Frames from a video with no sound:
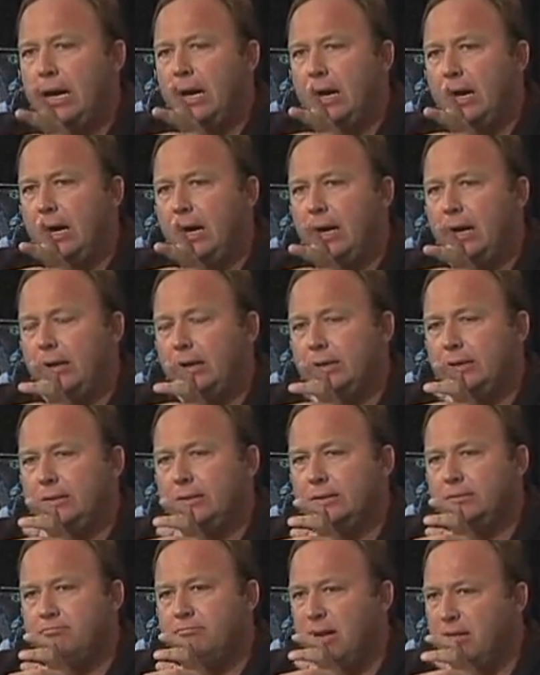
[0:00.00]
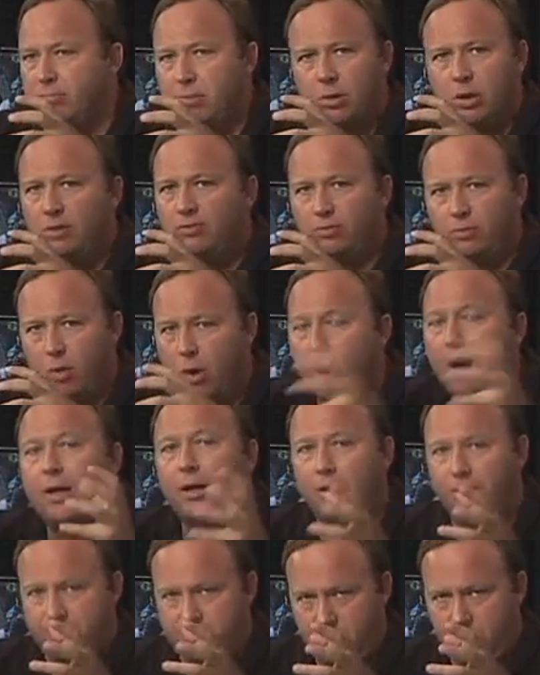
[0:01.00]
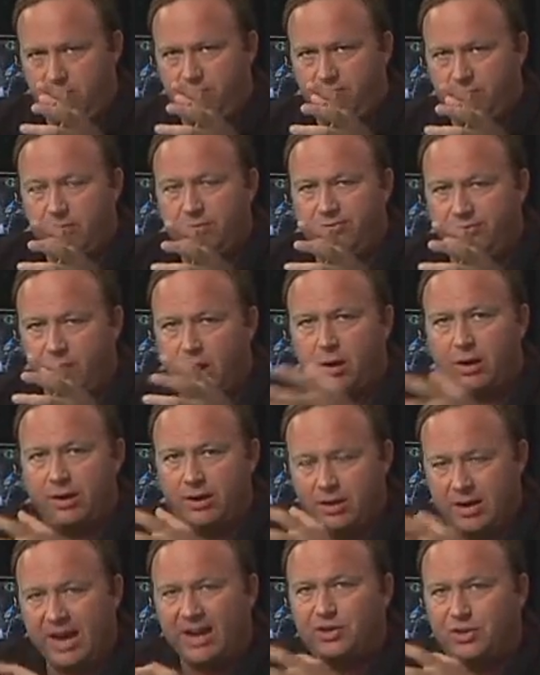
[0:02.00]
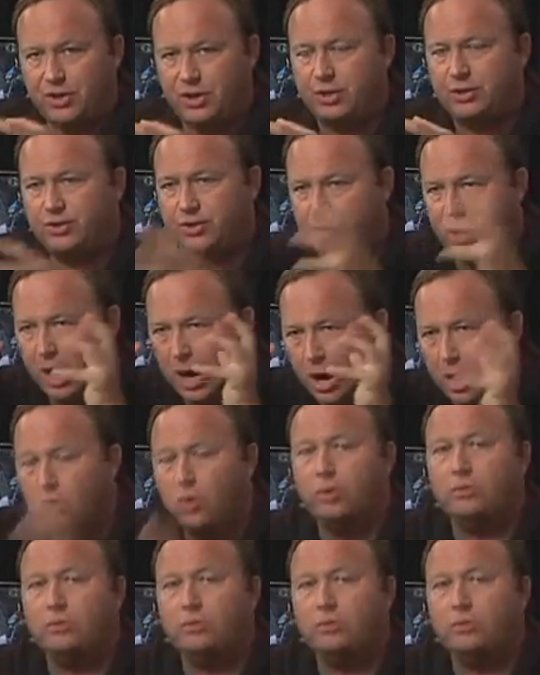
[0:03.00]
member of royalty from a foreign nation to